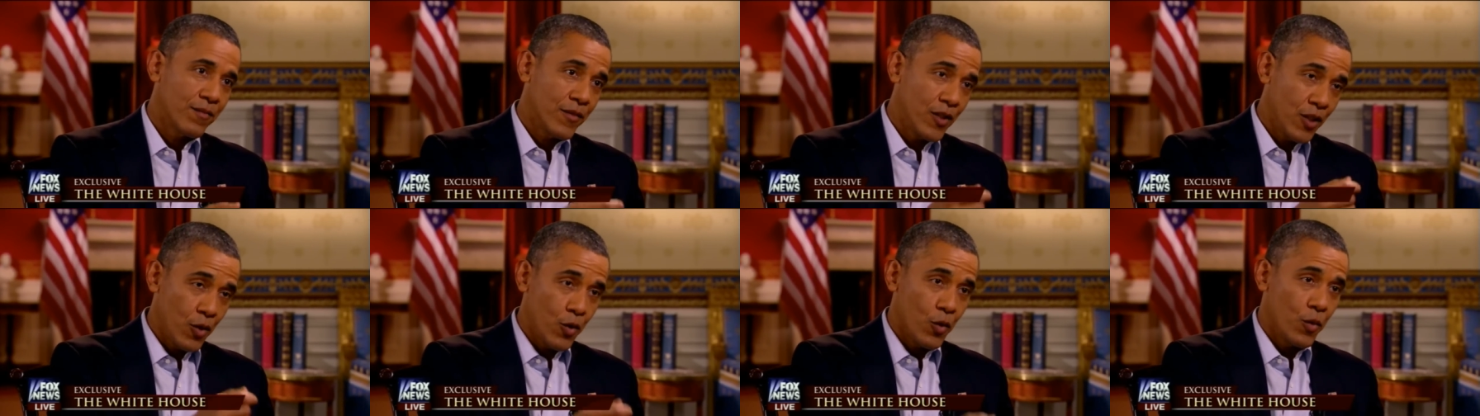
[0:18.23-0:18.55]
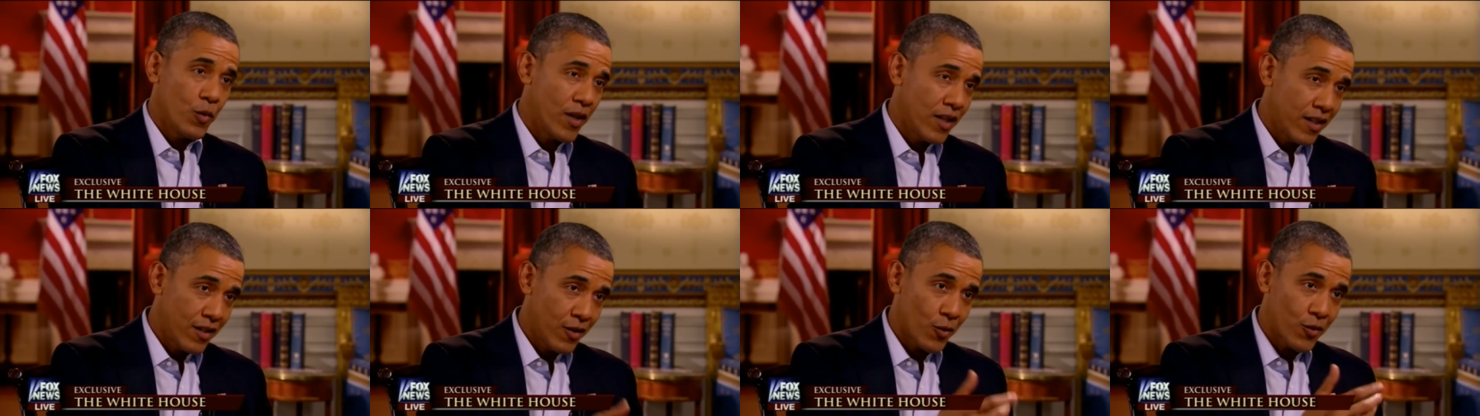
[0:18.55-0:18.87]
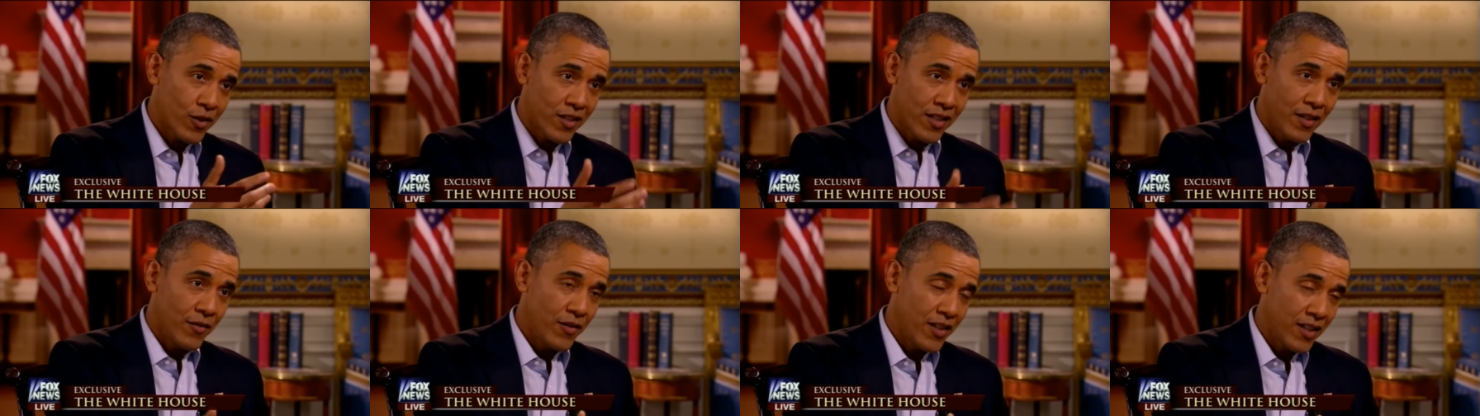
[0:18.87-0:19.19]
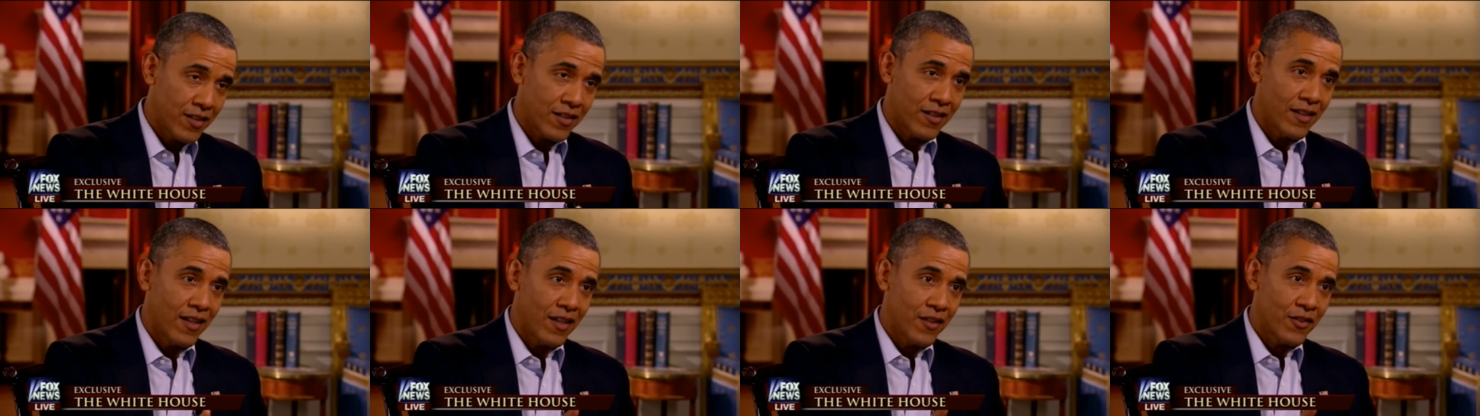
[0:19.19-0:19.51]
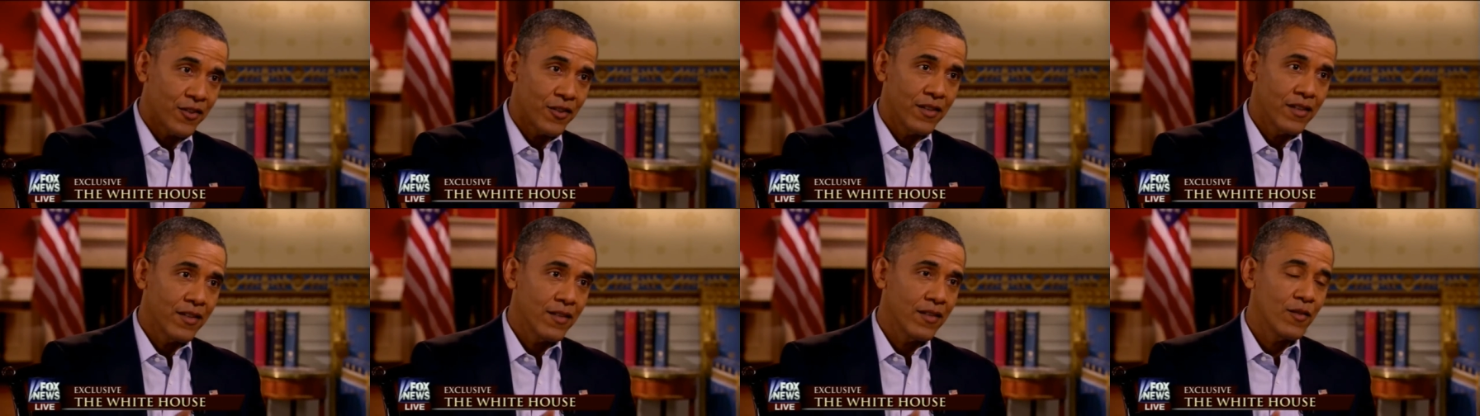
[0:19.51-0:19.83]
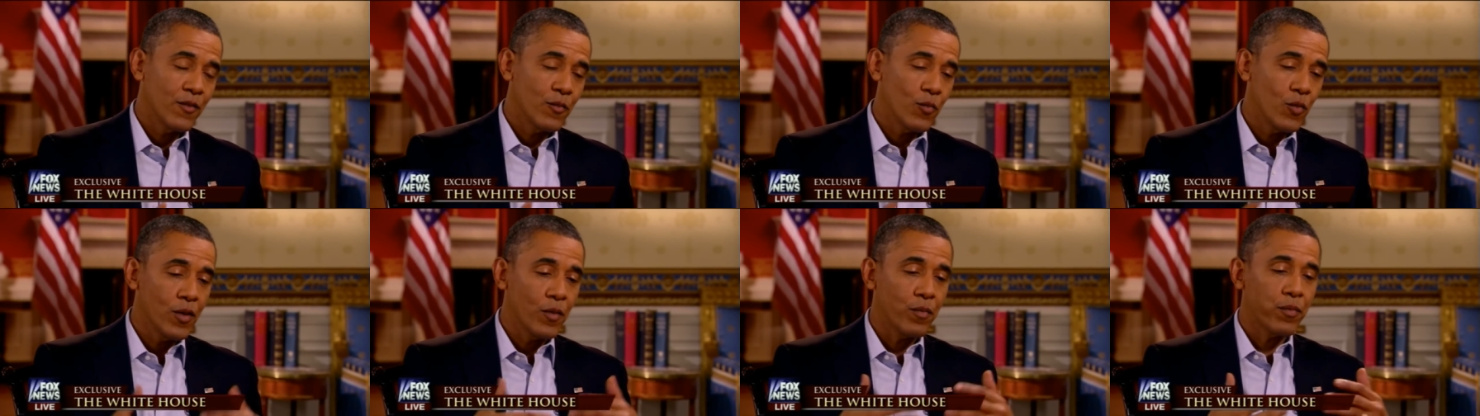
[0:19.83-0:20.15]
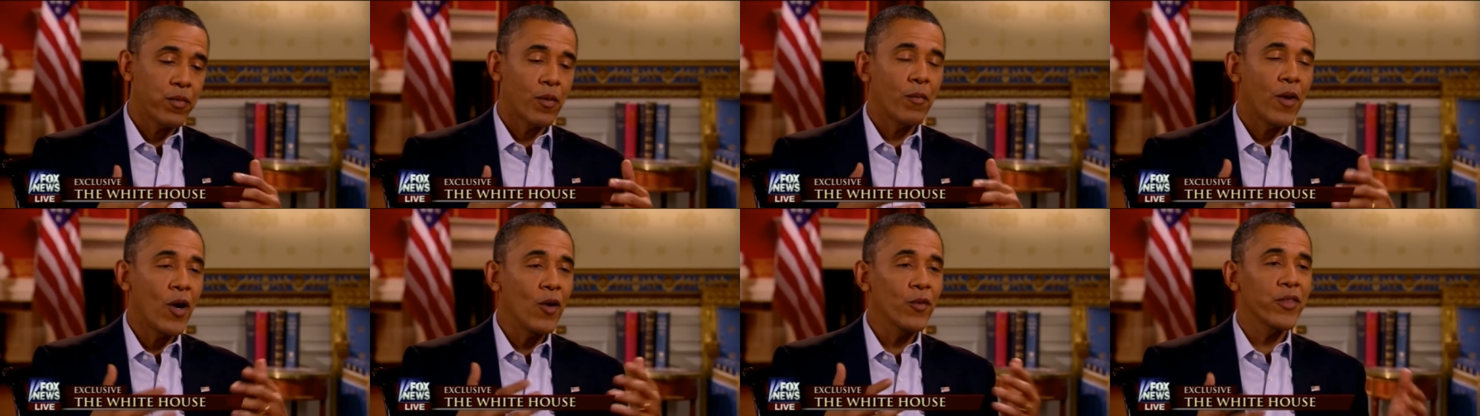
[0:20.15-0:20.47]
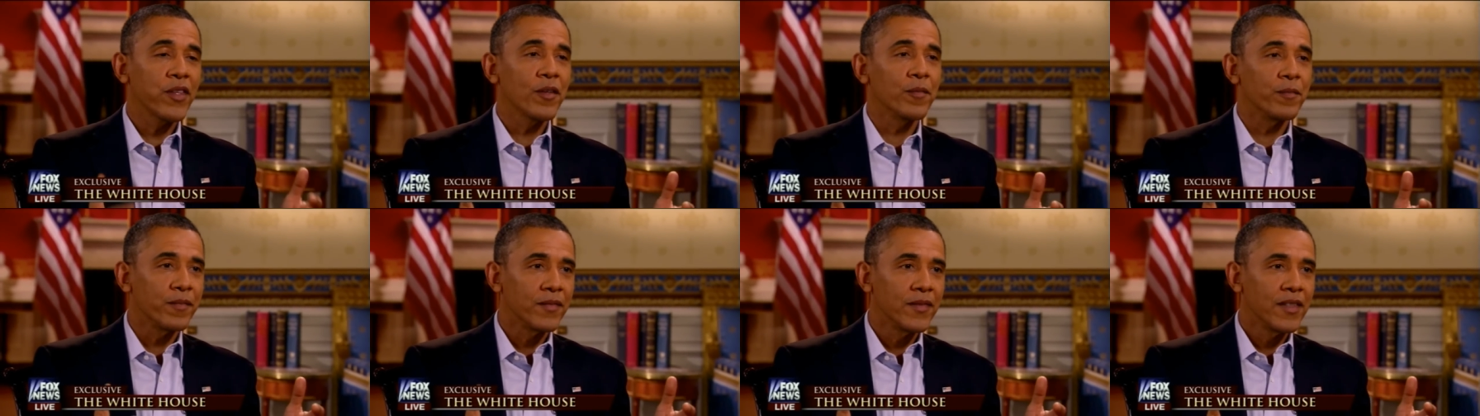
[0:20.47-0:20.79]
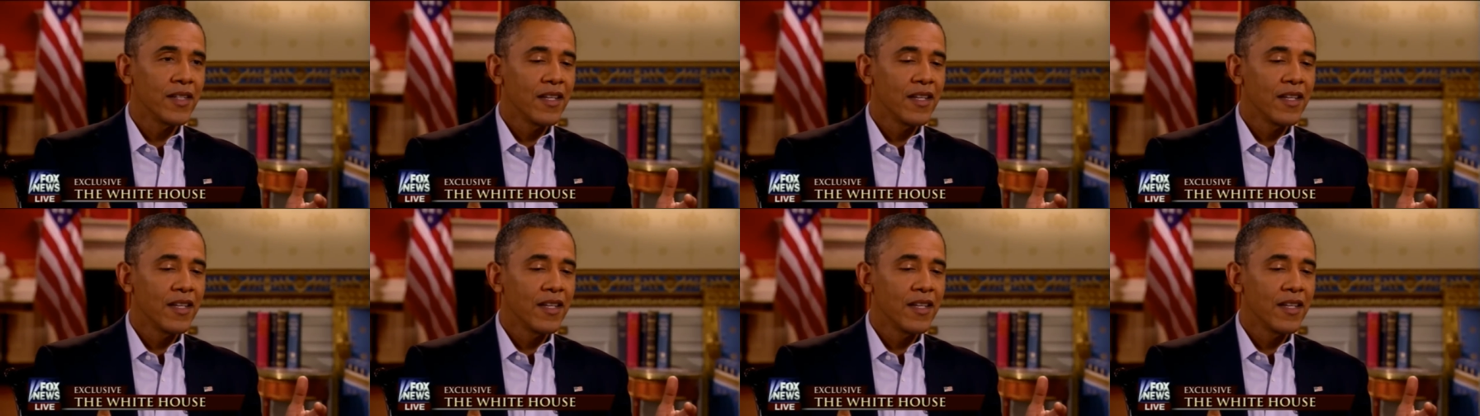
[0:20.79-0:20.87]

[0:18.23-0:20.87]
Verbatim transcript: you and your TV station will promote them.